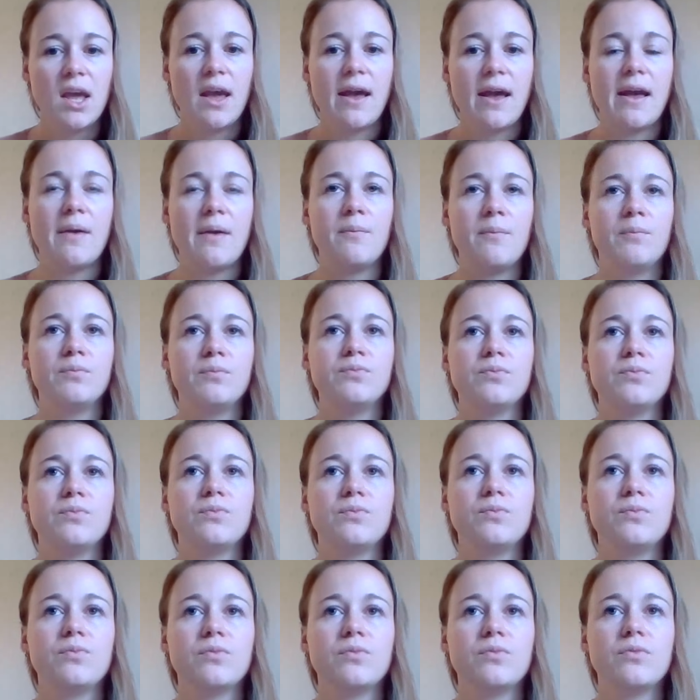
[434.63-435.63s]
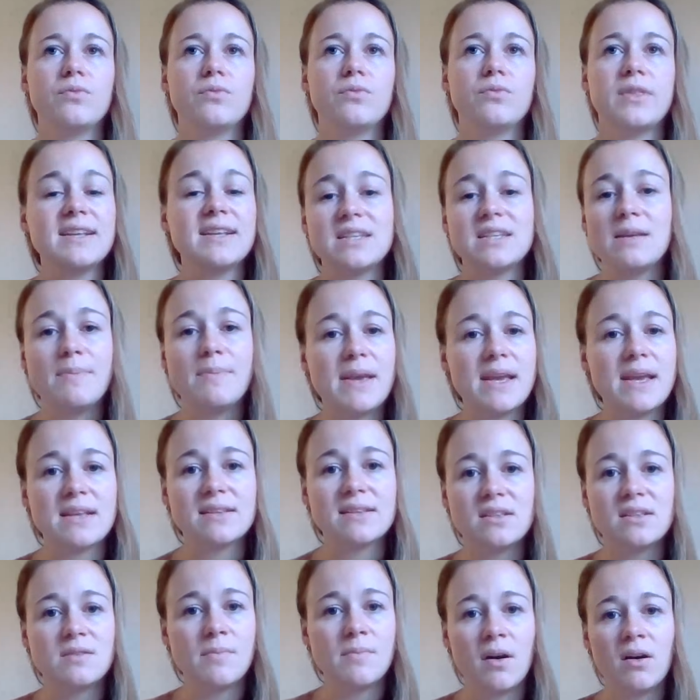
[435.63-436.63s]
Um, the STP is
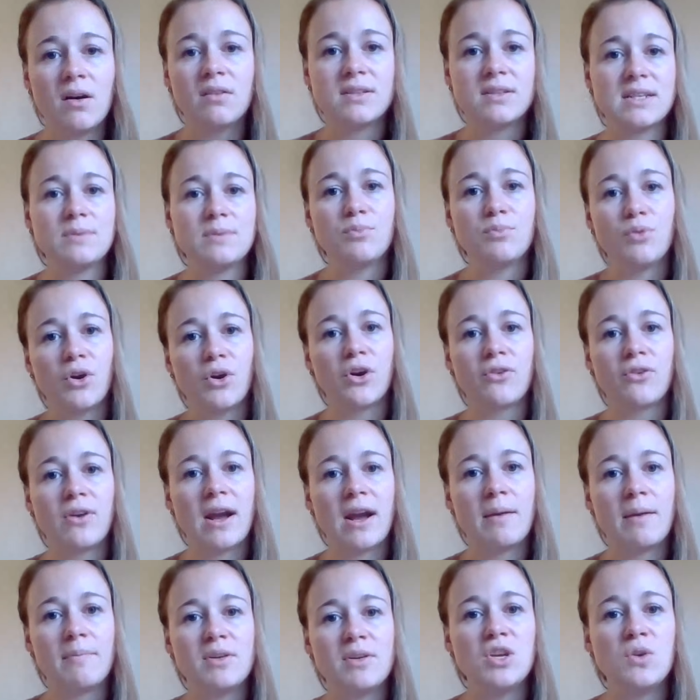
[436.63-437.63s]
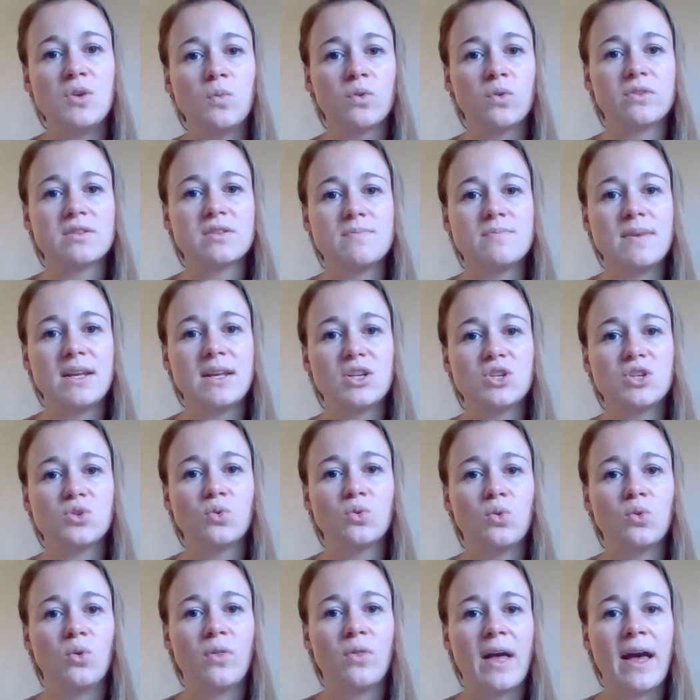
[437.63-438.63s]
a demanding program and you want to make
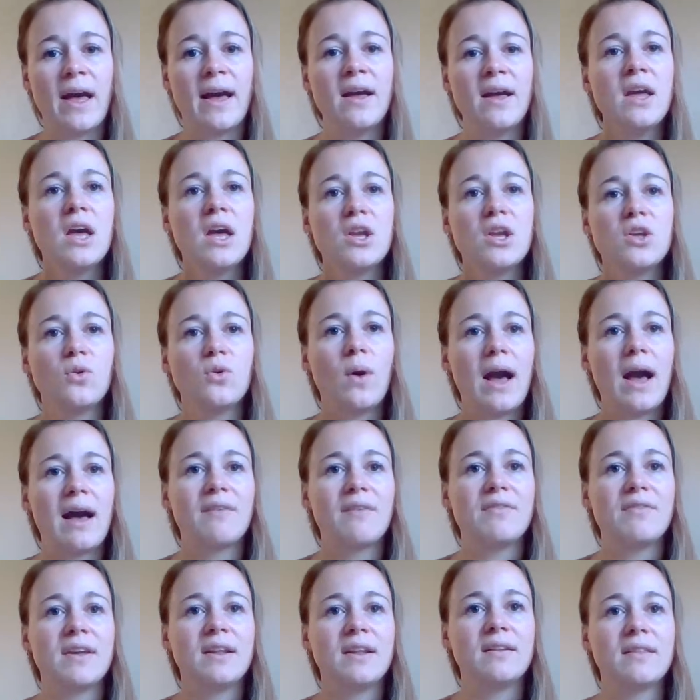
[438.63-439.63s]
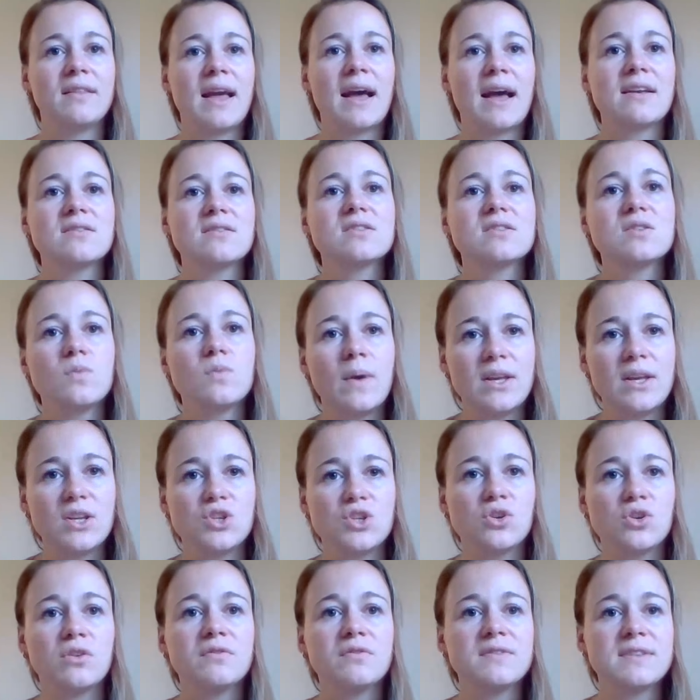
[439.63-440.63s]
sure that you're having that
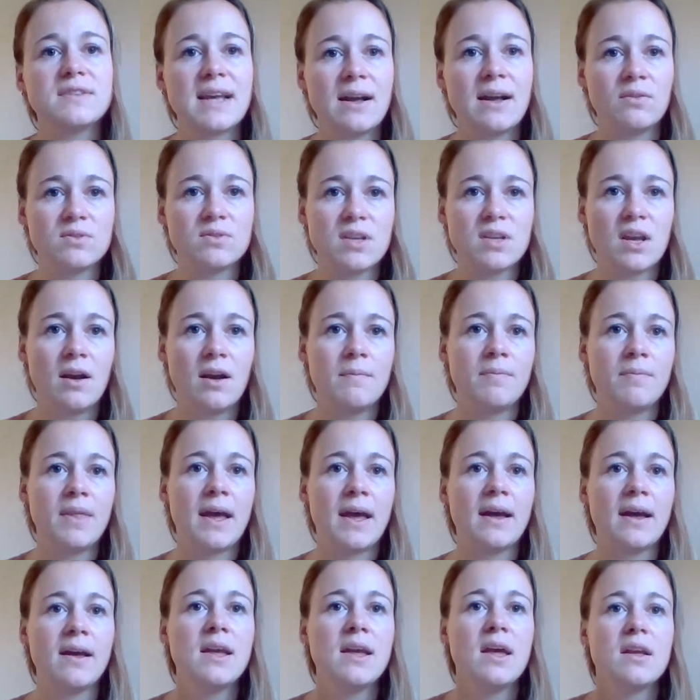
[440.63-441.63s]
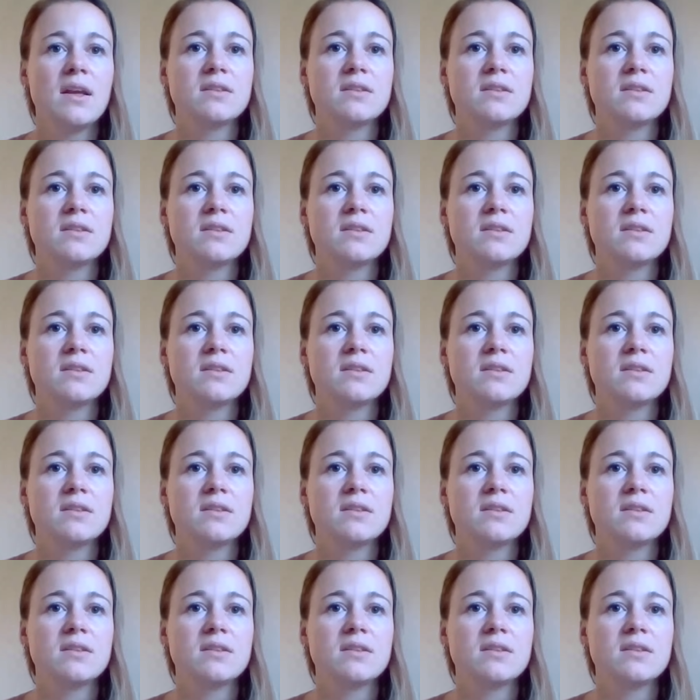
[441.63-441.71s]
switch off downtime, that